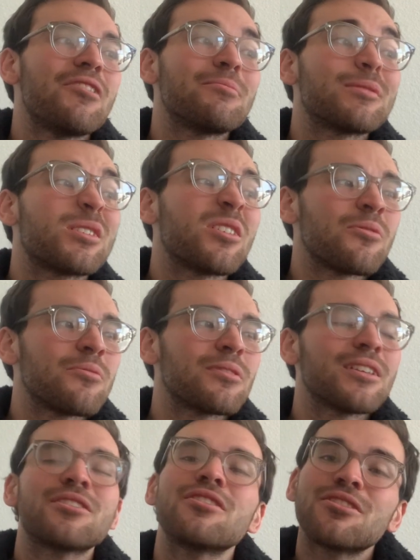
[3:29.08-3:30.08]
So
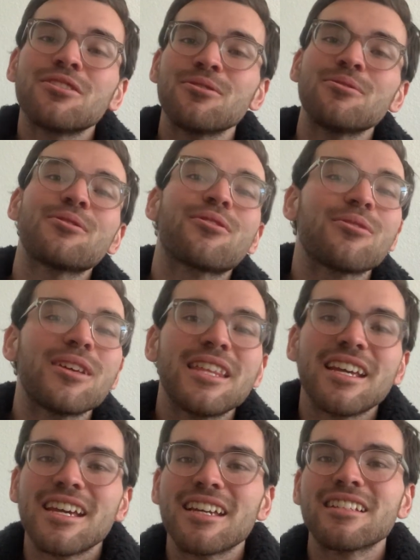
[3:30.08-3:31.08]
let's just do 3
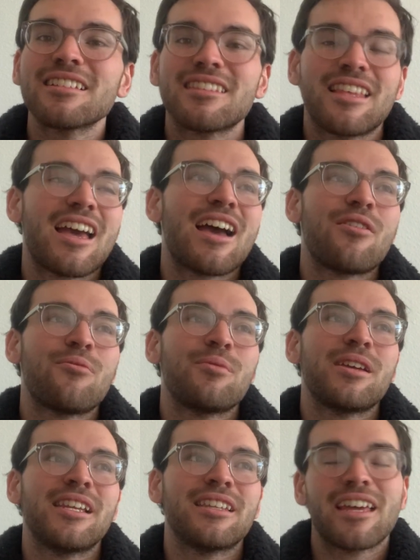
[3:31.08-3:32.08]
things that
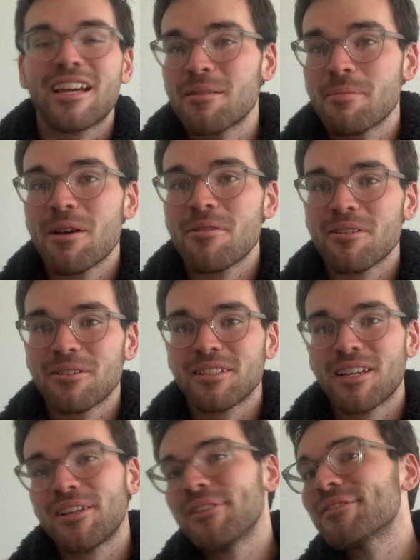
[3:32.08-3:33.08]
we like about
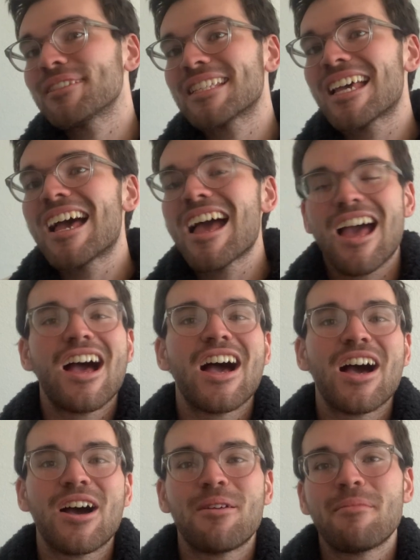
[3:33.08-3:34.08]
ourselves.
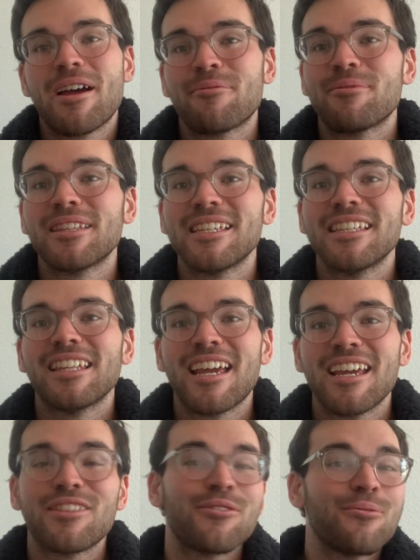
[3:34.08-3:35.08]
I really
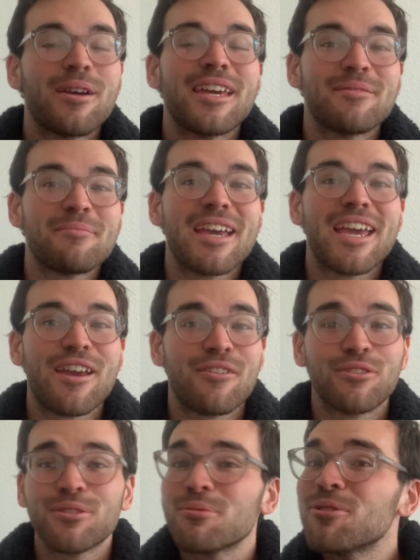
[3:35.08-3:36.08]
like the way that my hair
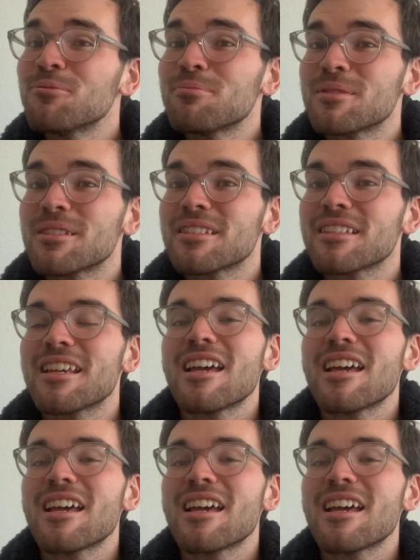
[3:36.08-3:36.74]
swoops.